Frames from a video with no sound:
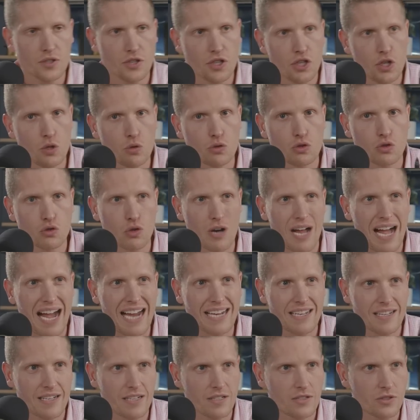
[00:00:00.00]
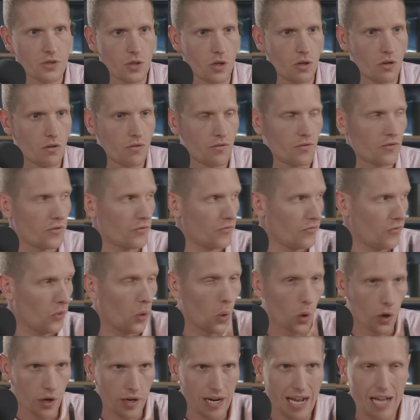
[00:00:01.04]
are you trying to control
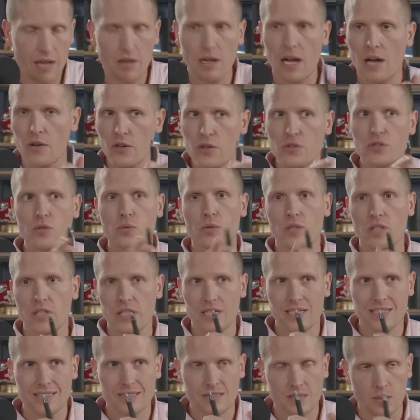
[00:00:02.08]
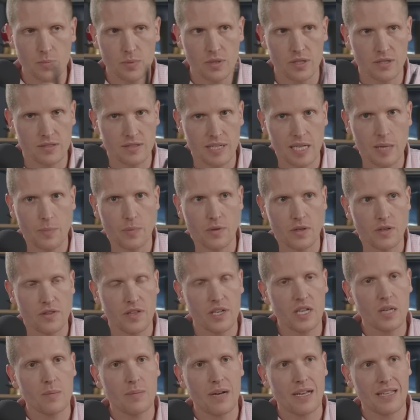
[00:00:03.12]
for? I'll, I'll use a really simple example. You
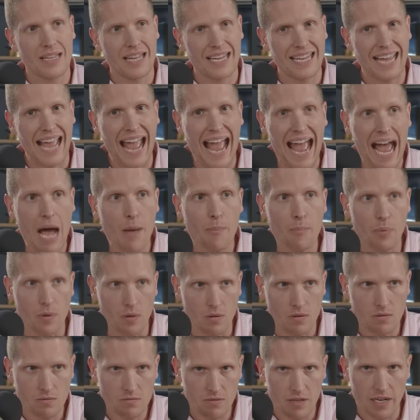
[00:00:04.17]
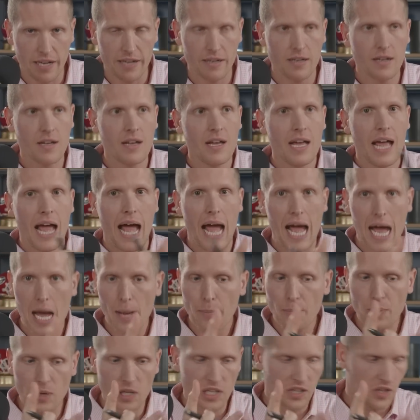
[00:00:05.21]
think about like Apple, right?
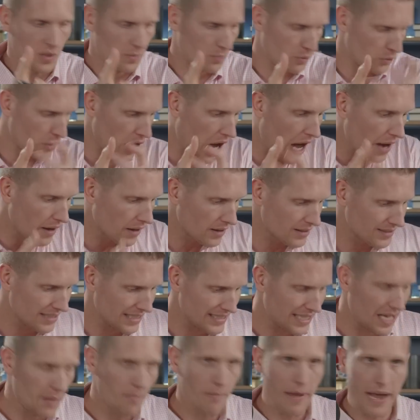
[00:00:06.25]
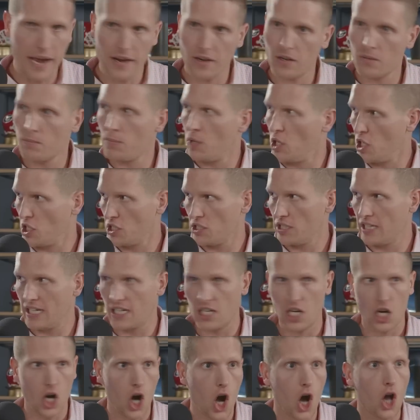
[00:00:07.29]
Apple and the products that they make are bought
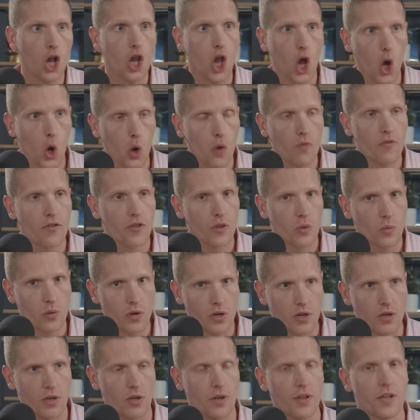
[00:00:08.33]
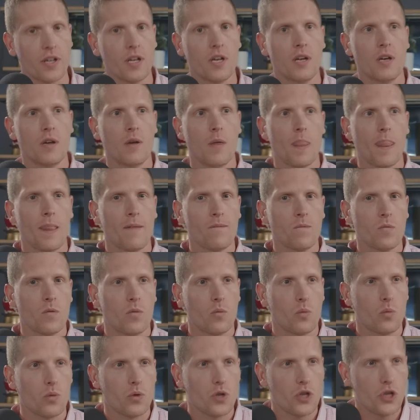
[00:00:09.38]
all over the world
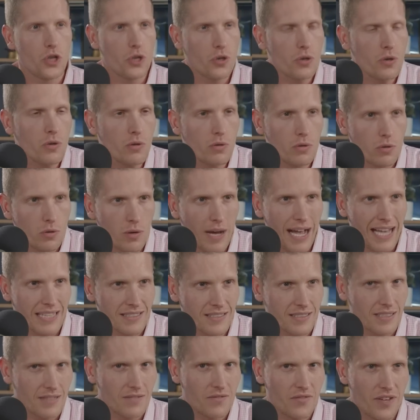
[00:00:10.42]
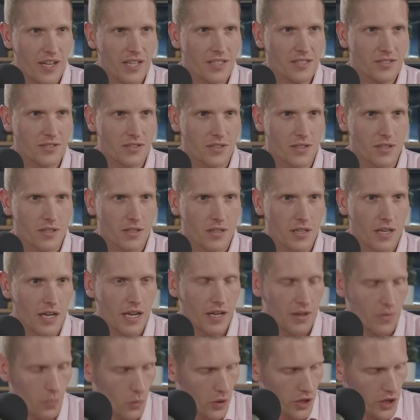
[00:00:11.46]
you as an investor,
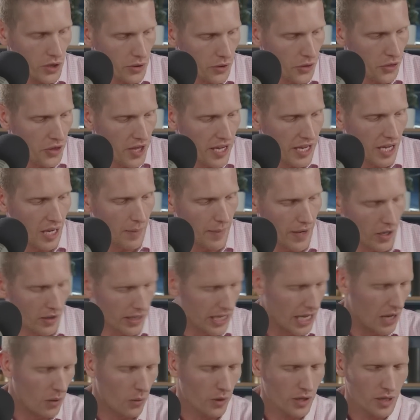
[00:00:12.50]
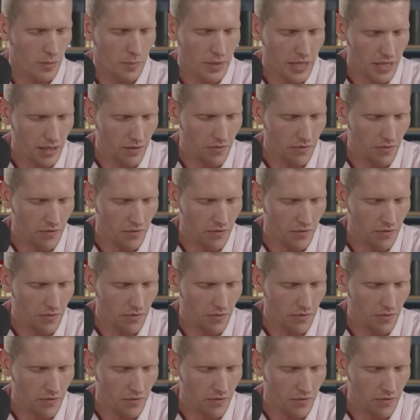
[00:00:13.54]
eh, when you're thinking about, okay, I want to be an